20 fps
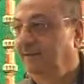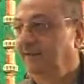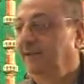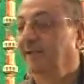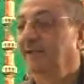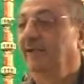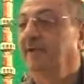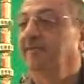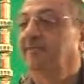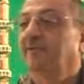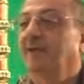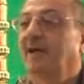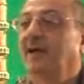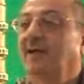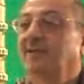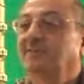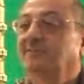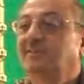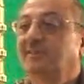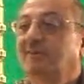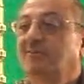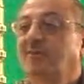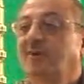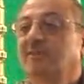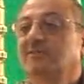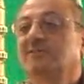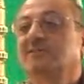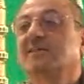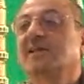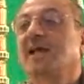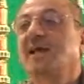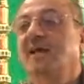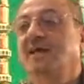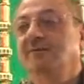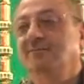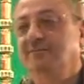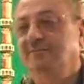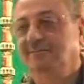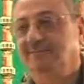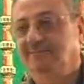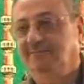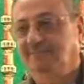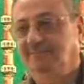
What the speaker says: If the answer was naam,